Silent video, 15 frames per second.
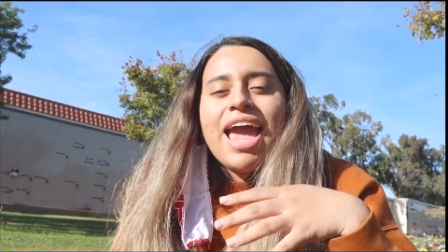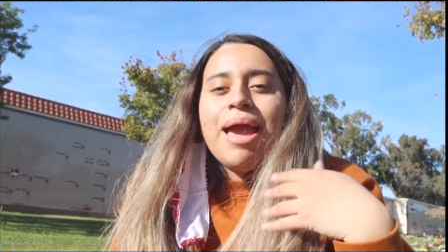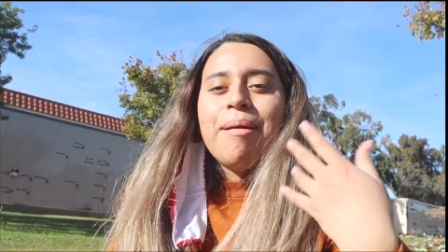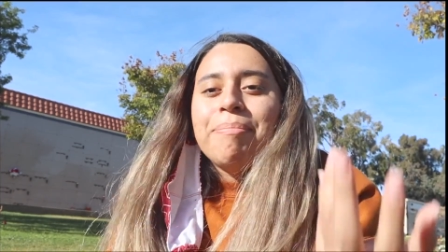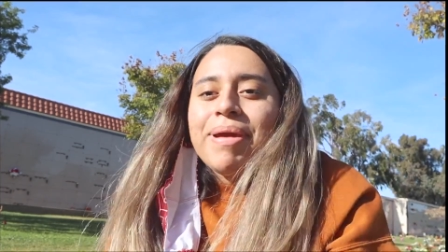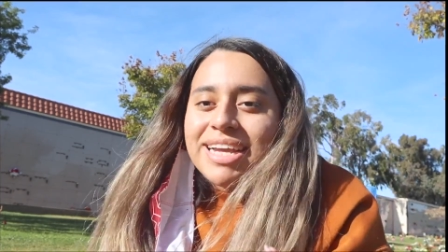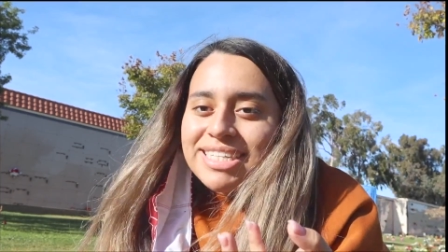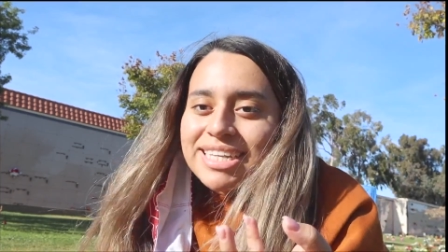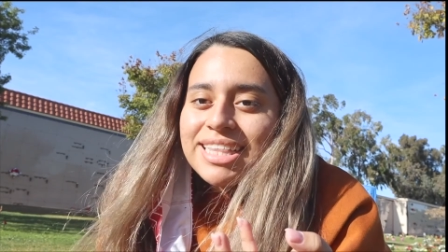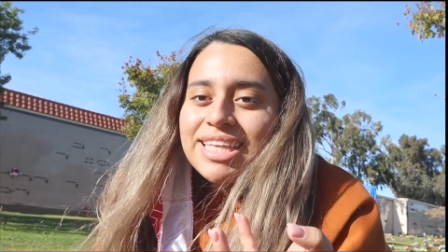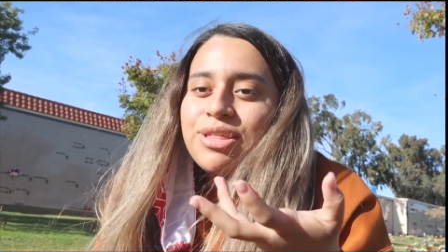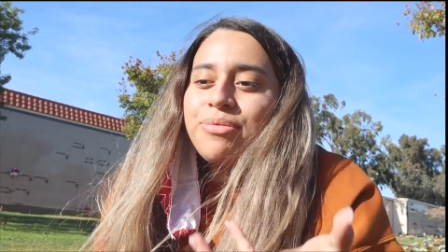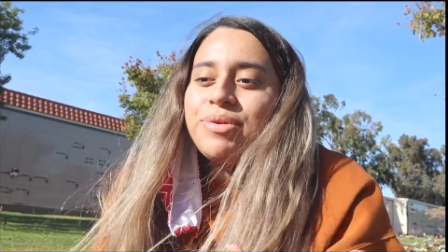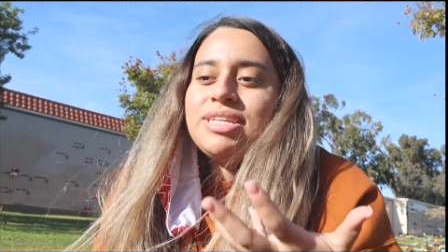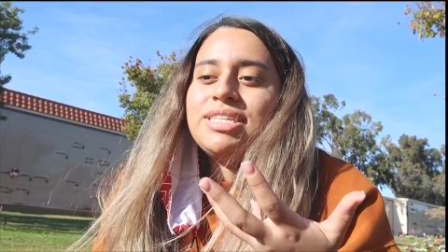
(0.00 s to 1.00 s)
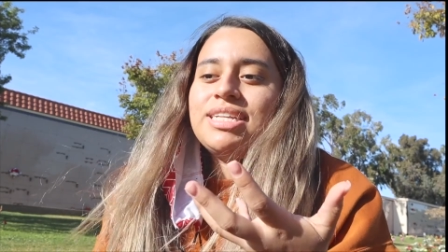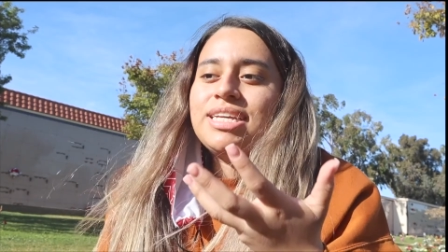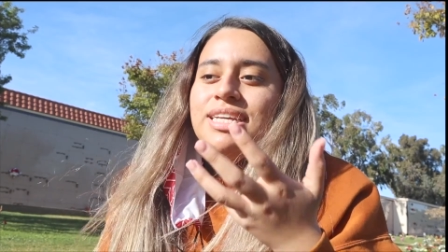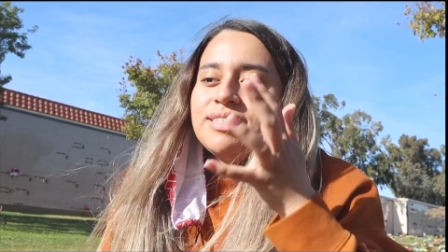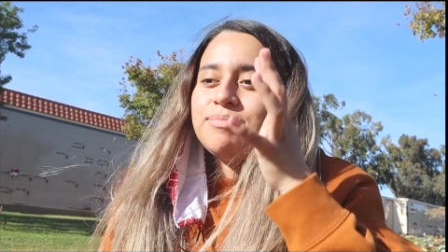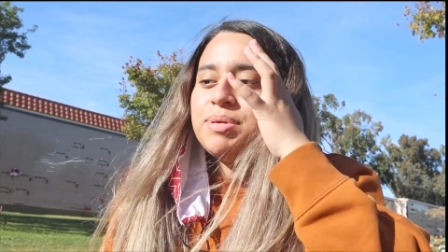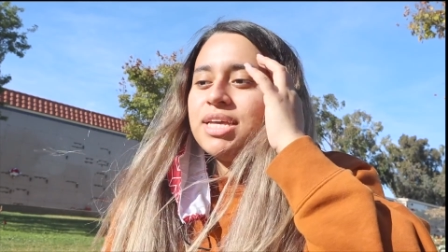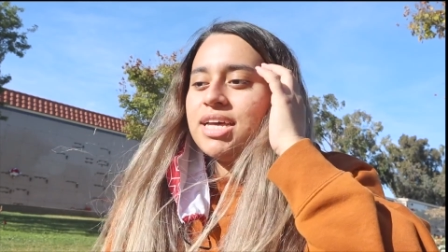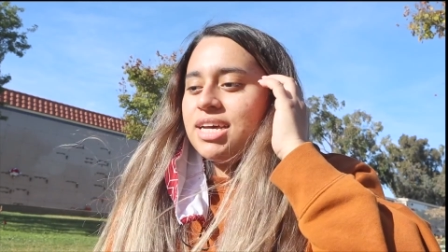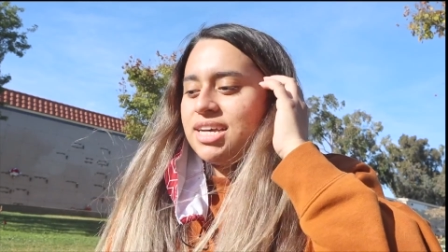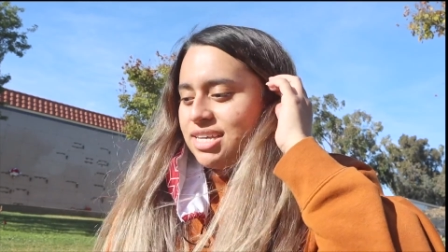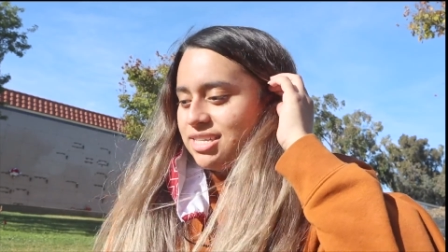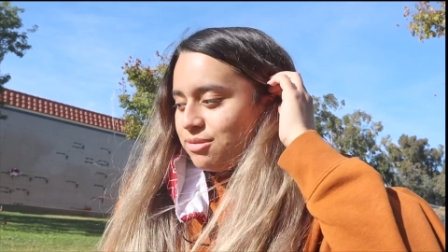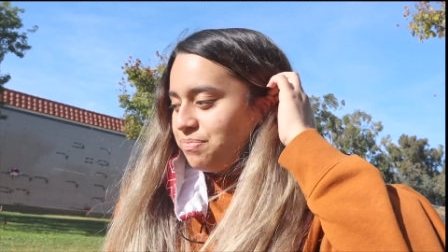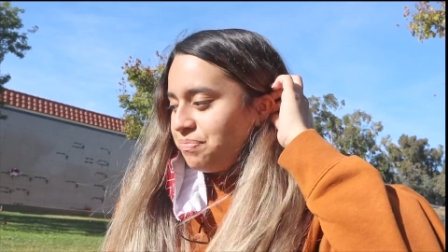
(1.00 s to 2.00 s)
And basically, the reason is
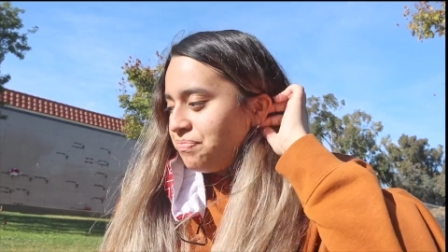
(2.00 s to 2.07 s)
because